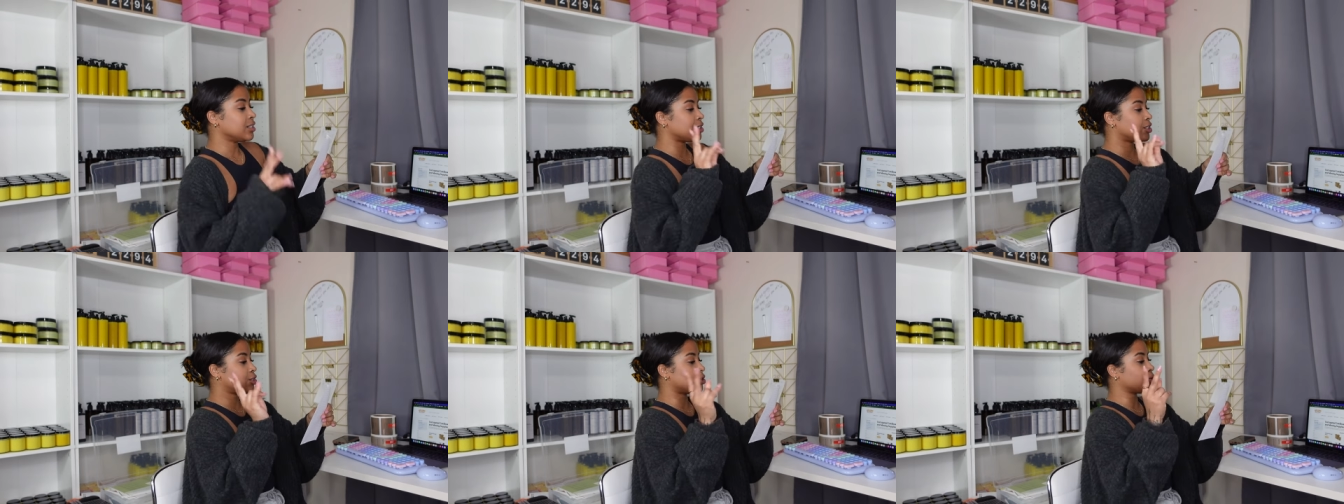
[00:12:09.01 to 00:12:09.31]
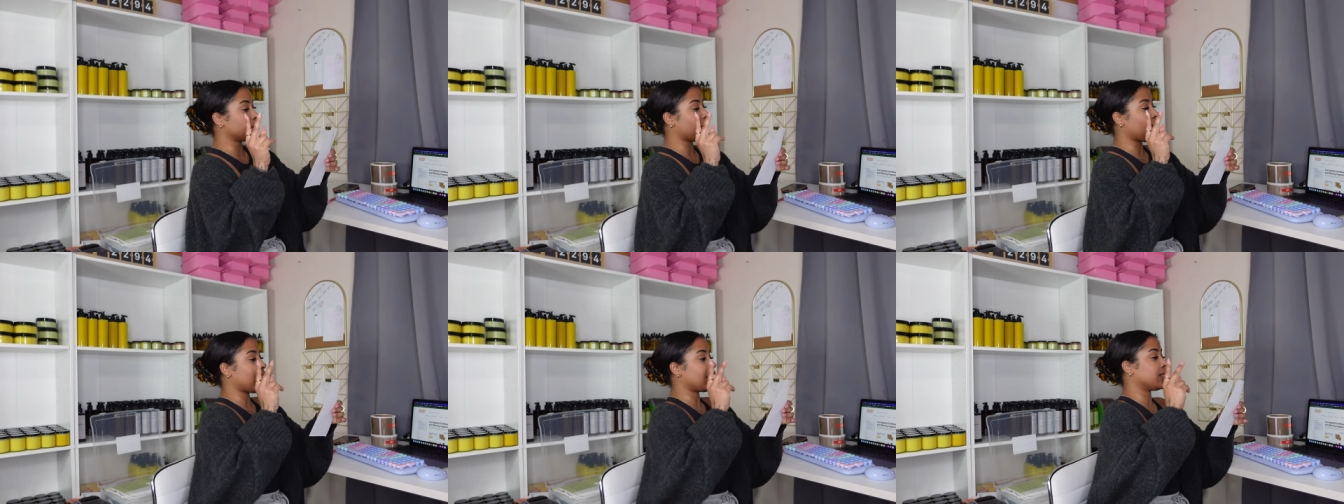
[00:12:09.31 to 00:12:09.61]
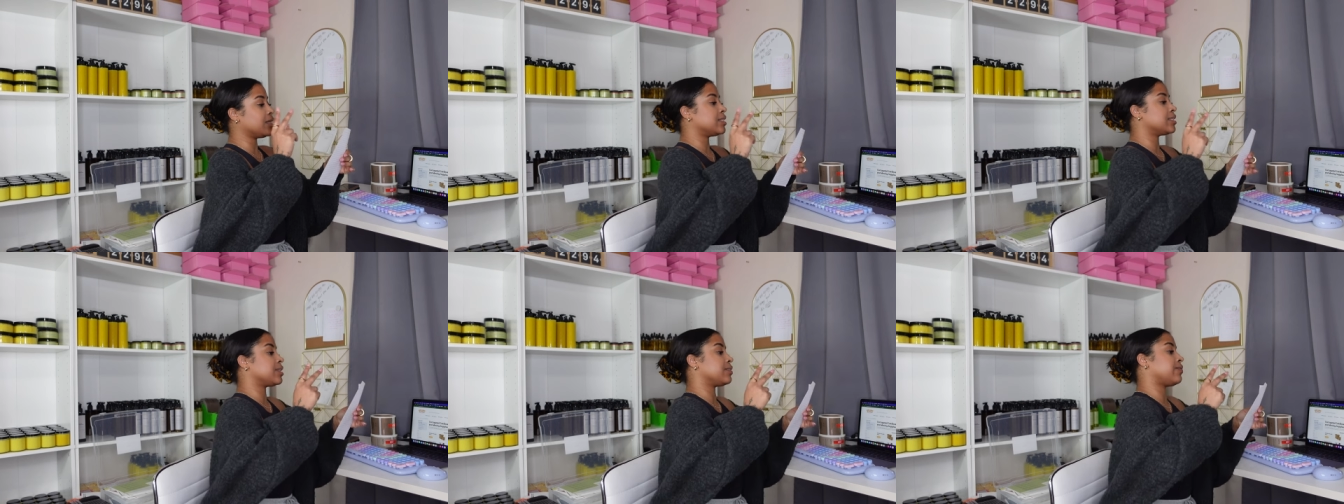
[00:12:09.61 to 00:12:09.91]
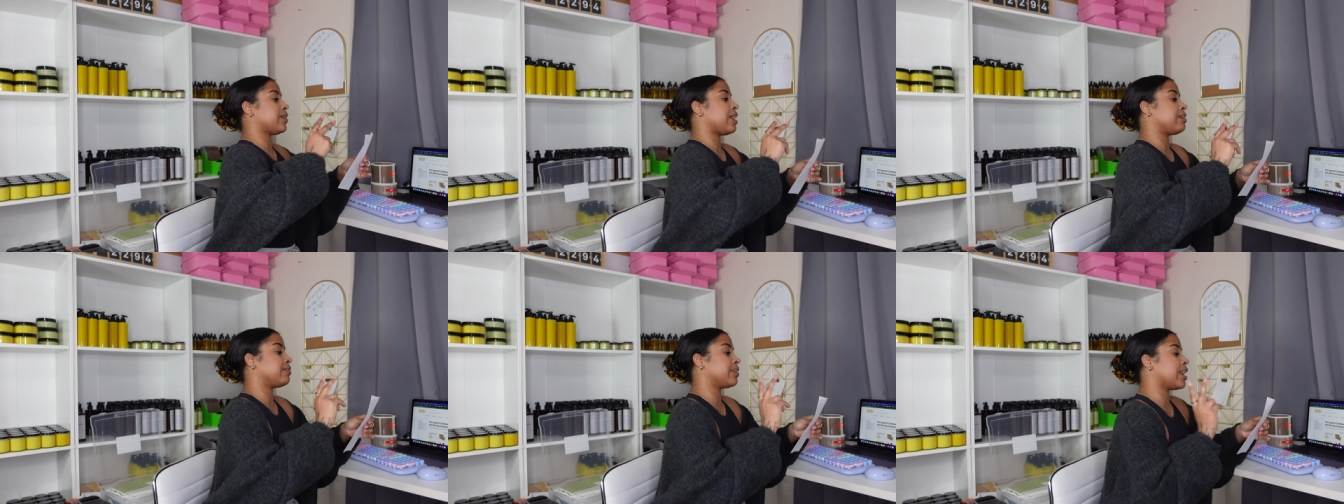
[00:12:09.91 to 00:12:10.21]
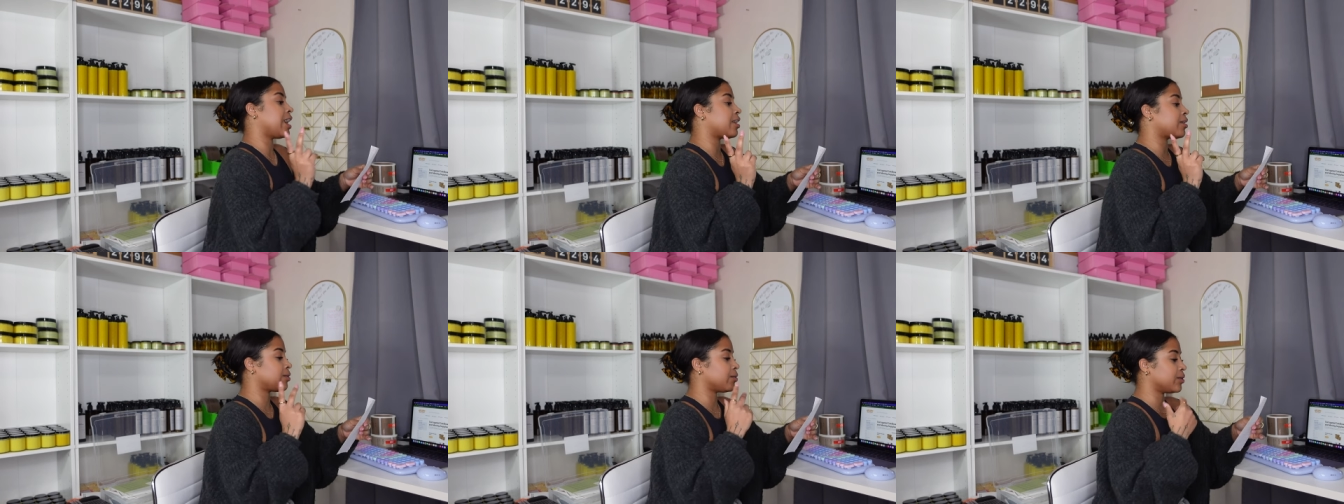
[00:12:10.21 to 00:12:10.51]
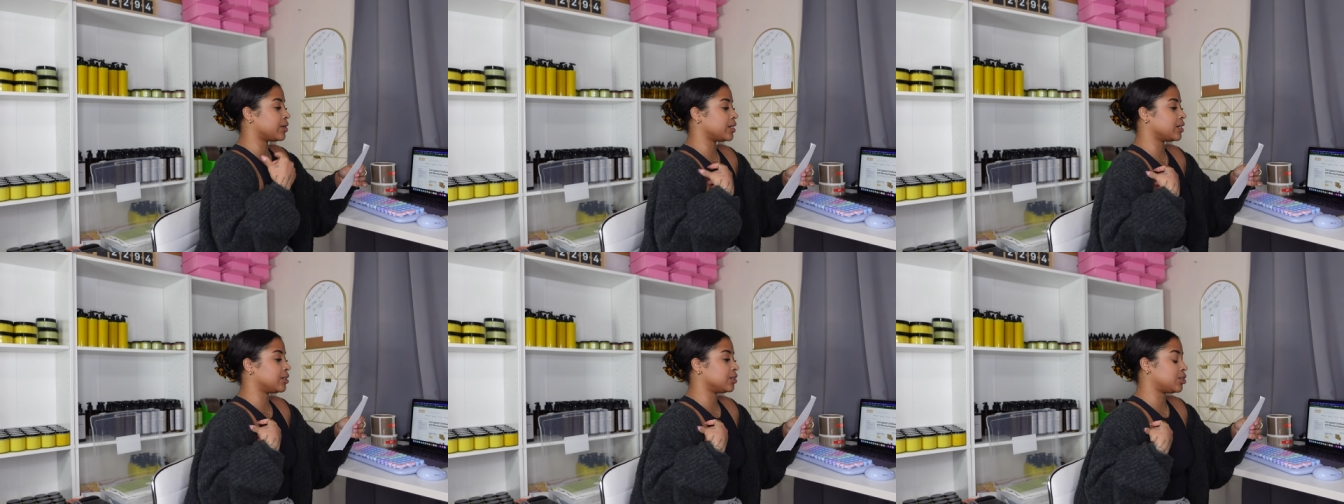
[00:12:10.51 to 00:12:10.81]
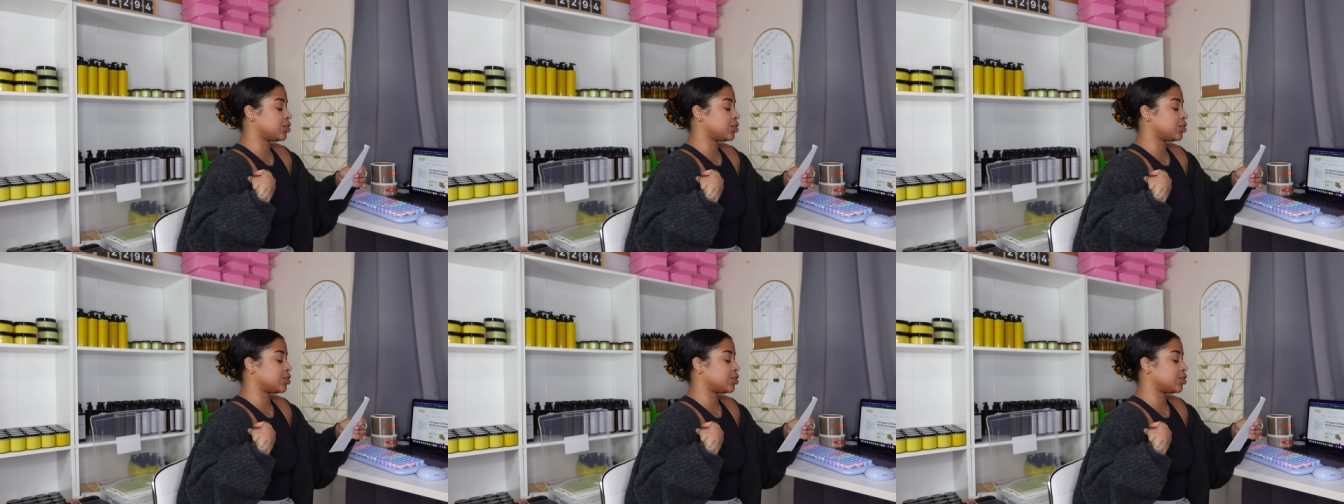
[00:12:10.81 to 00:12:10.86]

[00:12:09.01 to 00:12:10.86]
2 gallons of avocado oil,